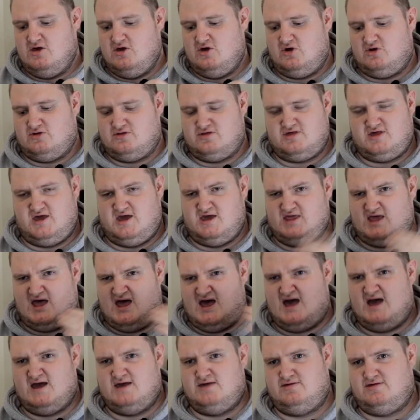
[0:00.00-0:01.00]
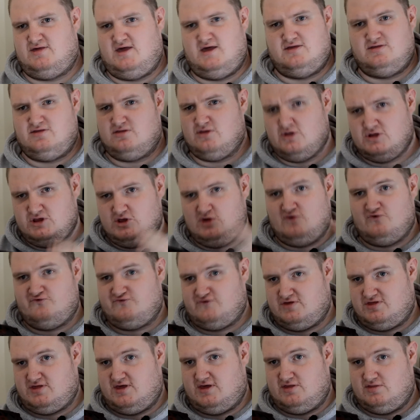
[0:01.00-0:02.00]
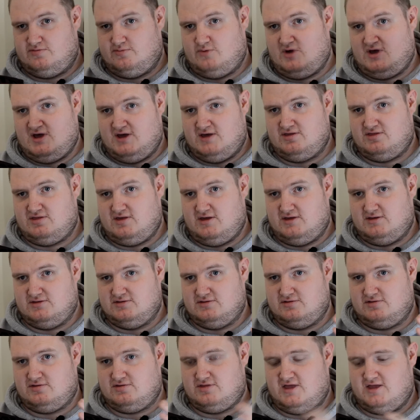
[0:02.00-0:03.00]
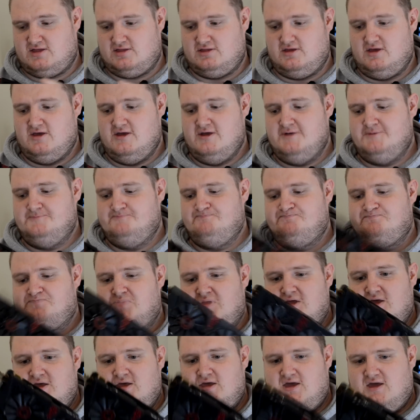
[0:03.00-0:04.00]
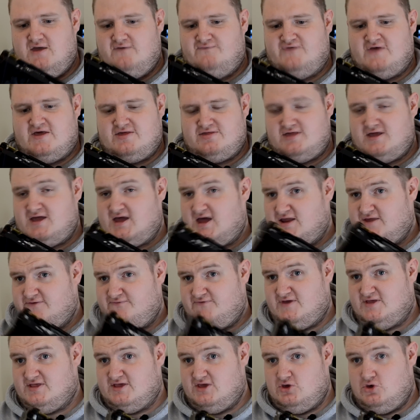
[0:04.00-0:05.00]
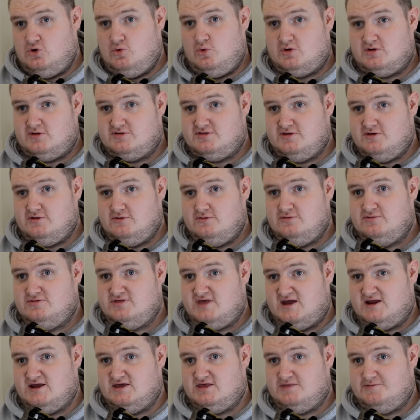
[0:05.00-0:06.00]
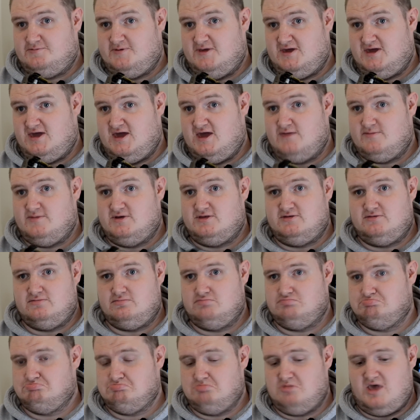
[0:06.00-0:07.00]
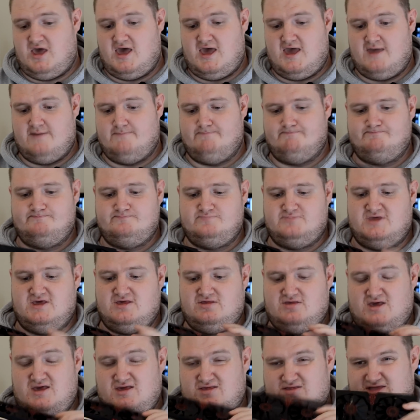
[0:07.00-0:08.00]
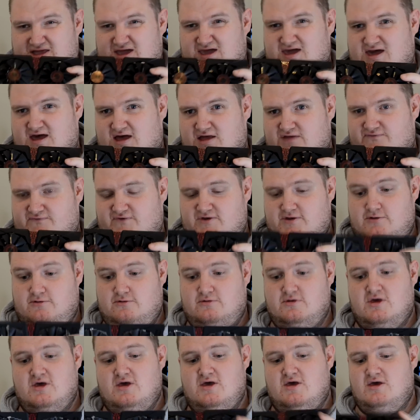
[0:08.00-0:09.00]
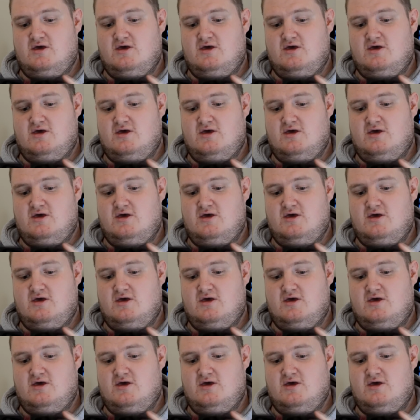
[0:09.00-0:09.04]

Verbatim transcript: on, say, the high settings, not the ultra settings, but high settings. Then if that's the kind of thing that you want to do, ten eighty p gaming, um, this is the card for you.